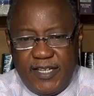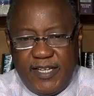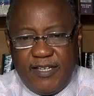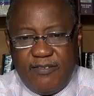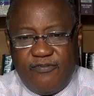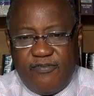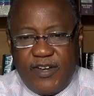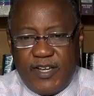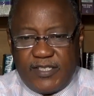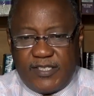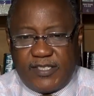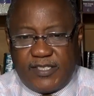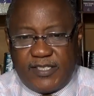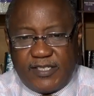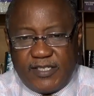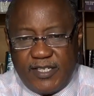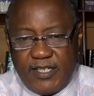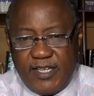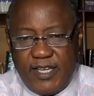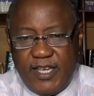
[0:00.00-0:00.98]
in
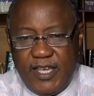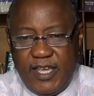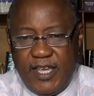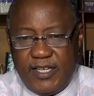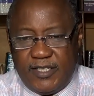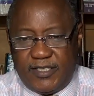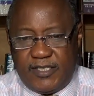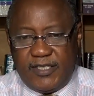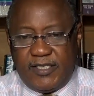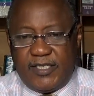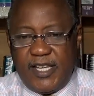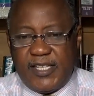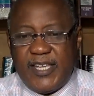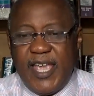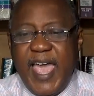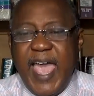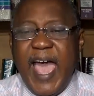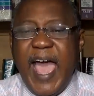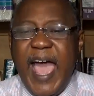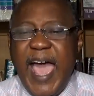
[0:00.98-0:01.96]
verse 8, he says,